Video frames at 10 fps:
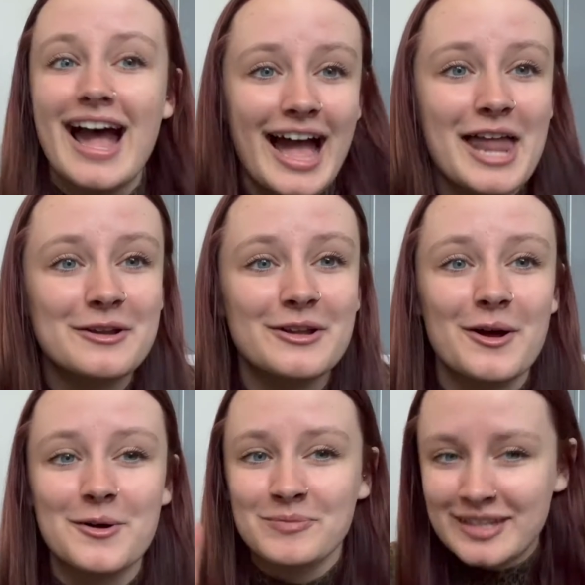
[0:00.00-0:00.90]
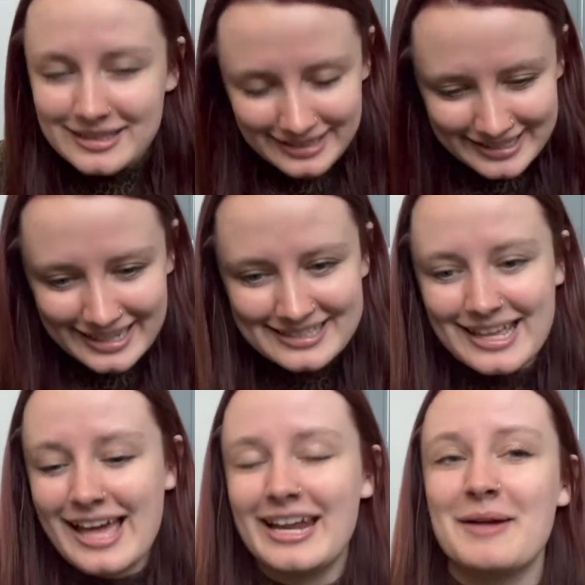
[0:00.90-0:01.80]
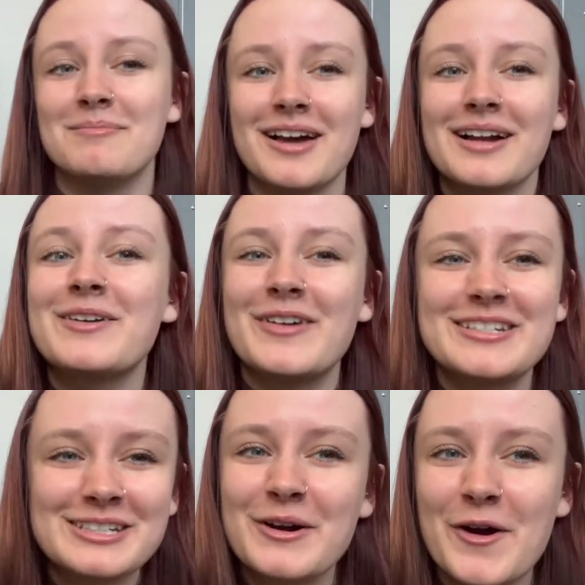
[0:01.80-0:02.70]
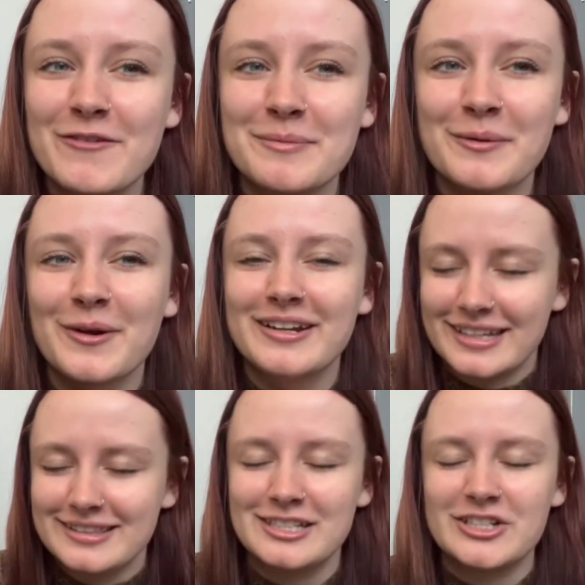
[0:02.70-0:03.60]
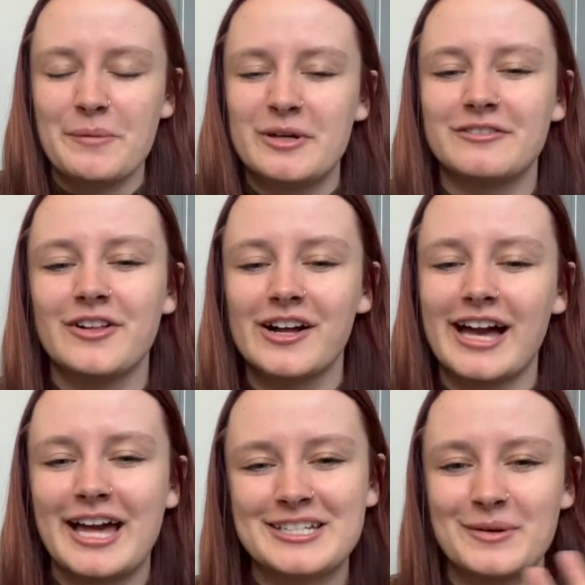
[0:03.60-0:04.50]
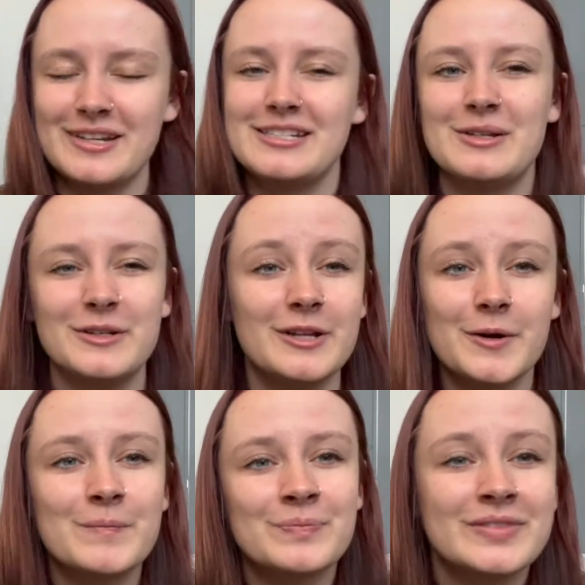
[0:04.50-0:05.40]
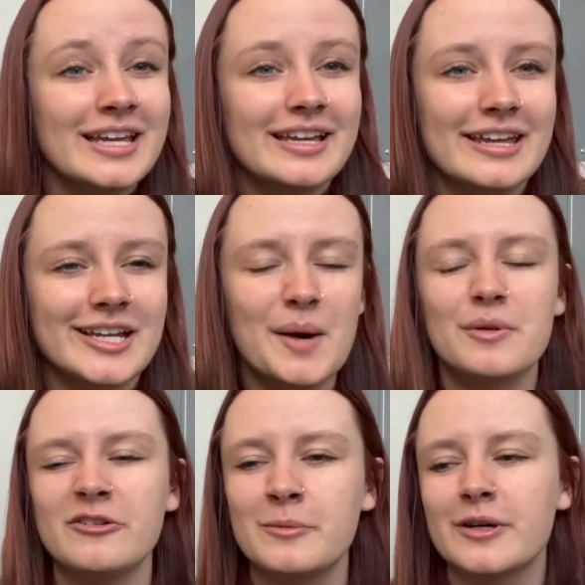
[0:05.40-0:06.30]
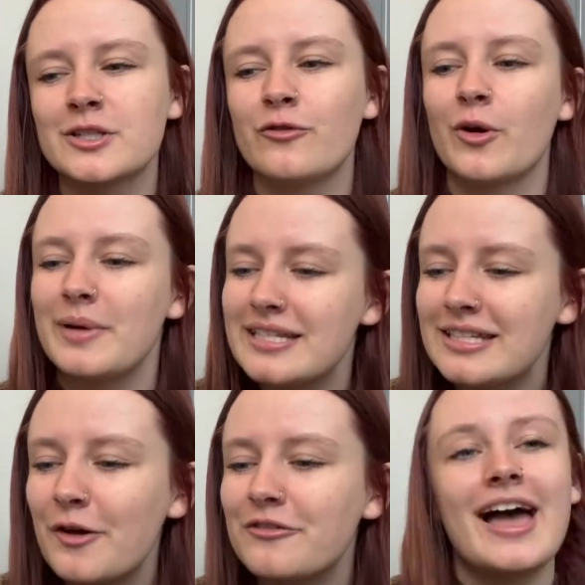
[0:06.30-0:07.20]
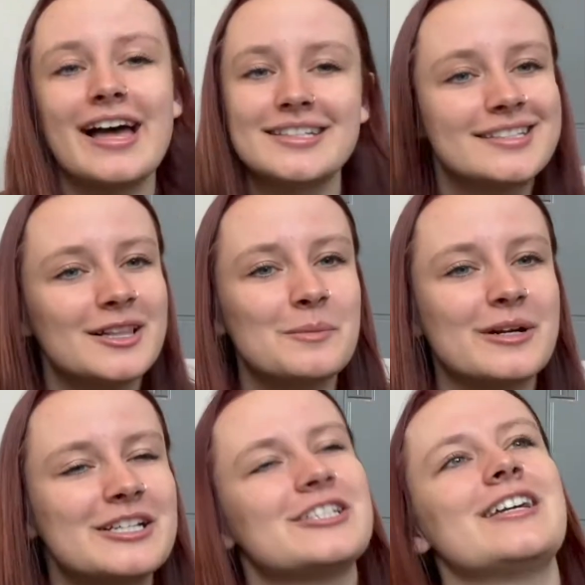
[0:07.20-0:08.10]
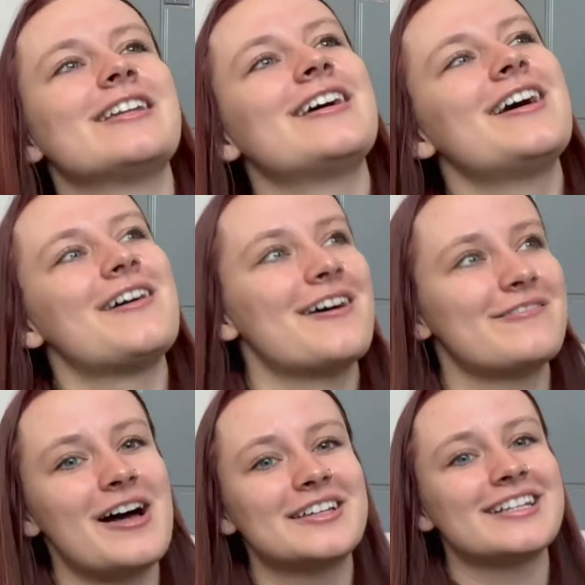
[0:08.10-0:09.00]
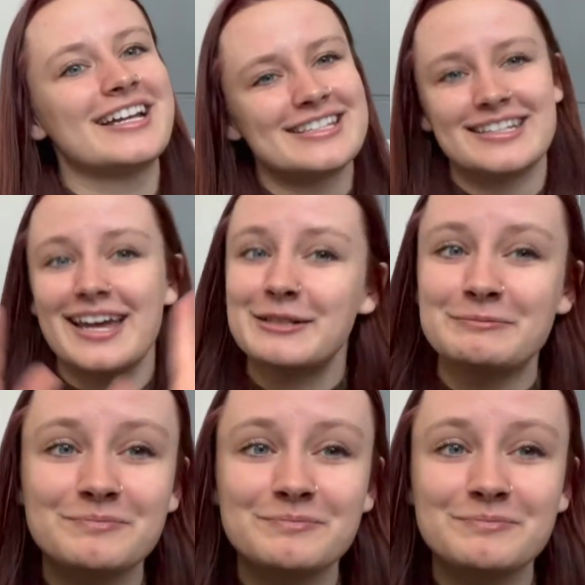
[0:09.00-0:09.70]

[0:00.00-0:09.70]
I don't know. Like I said, I'm not going to go overboard in this shopping vlog. I just wanted to, you know, get a couple of books for myself as a celebration of Valentine's Day.